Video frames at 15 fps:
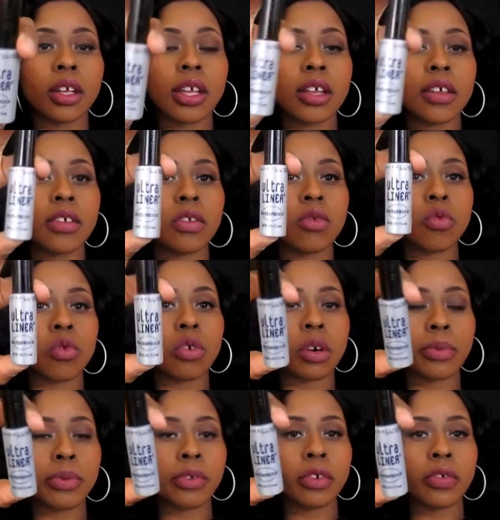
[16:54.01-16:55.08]
This is
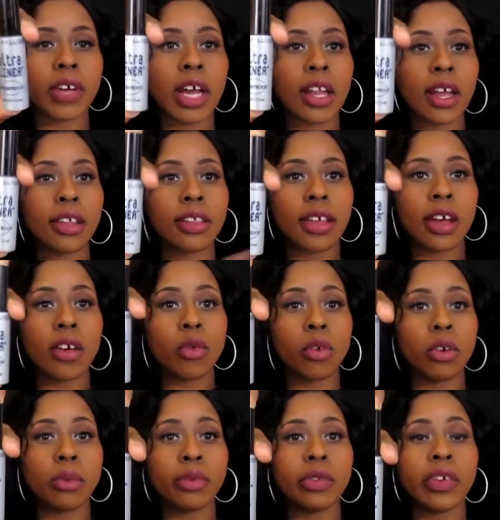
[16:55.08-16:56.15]
waterproof. I like to have
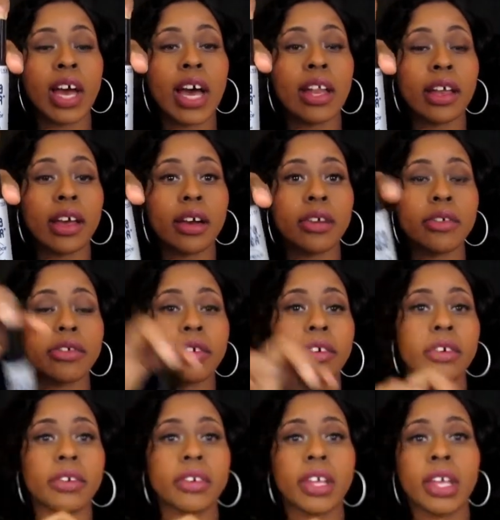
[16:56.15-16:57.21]
waterproof eyeliner,
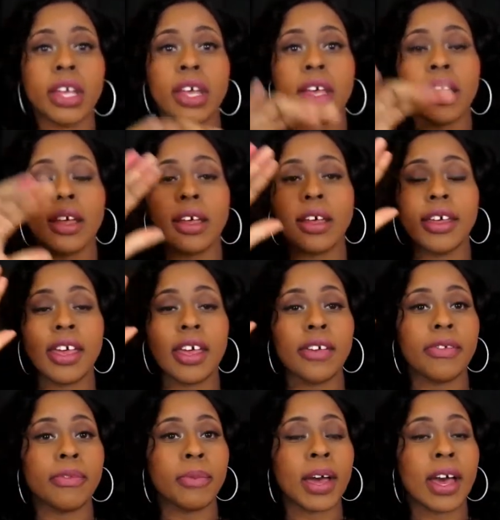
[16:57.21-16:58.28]
so
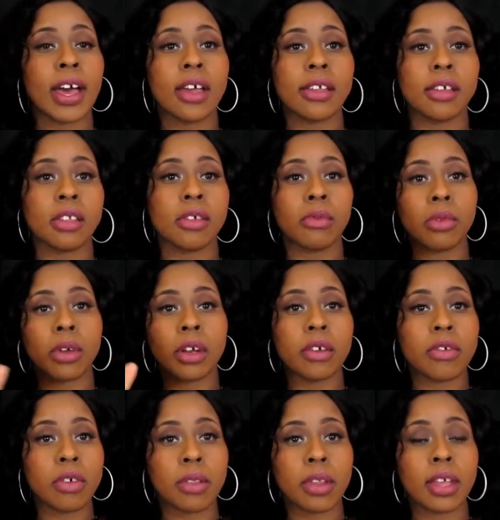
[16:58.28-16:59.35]
if my eyes get to running
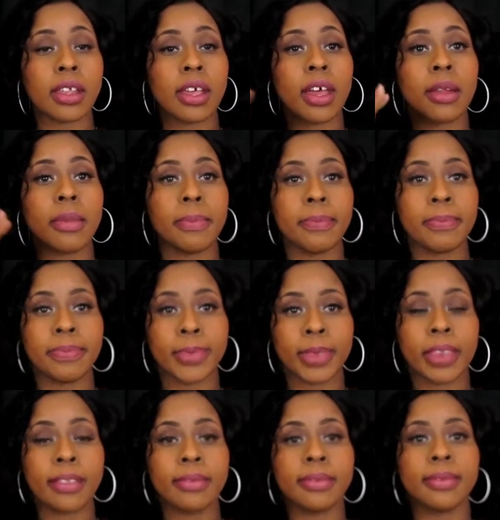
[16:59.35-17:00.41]
or something like that,
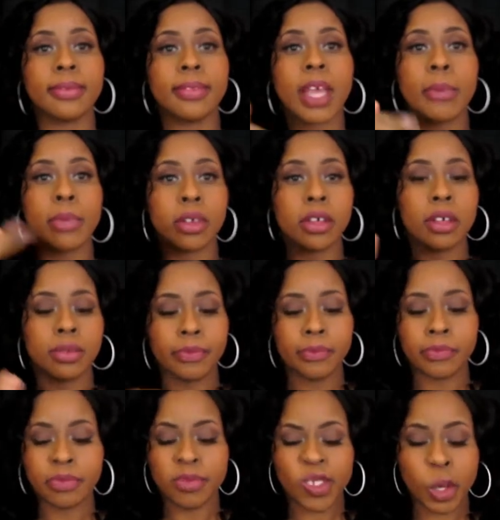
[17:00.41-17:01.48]
I'm good.
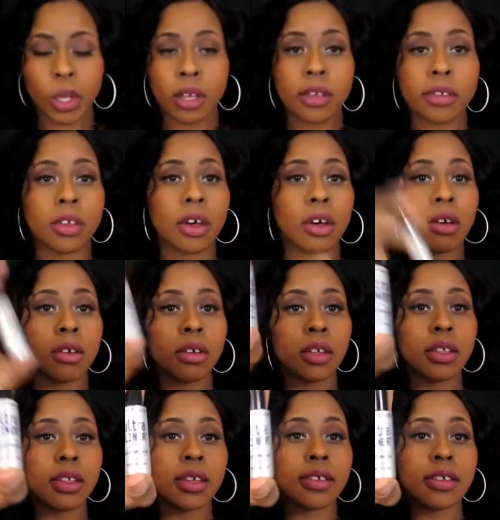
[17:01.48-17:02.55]
So
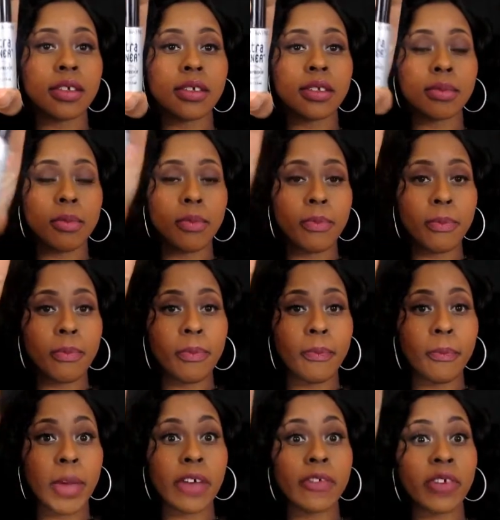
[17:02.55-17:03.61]
this is
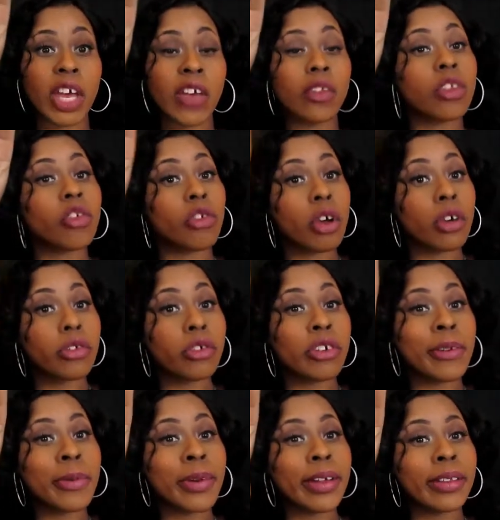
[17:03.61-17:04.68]
my favorite
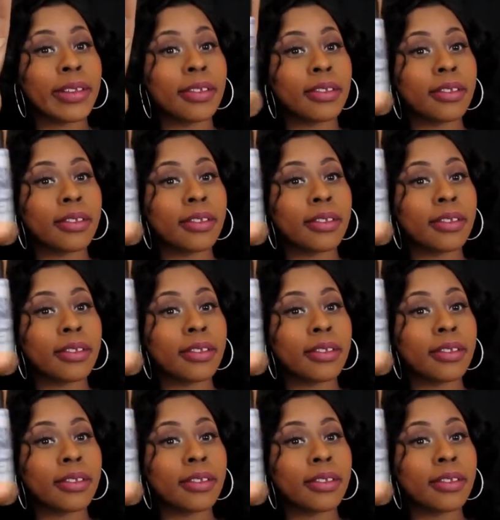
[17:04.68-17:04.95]
drugstore one.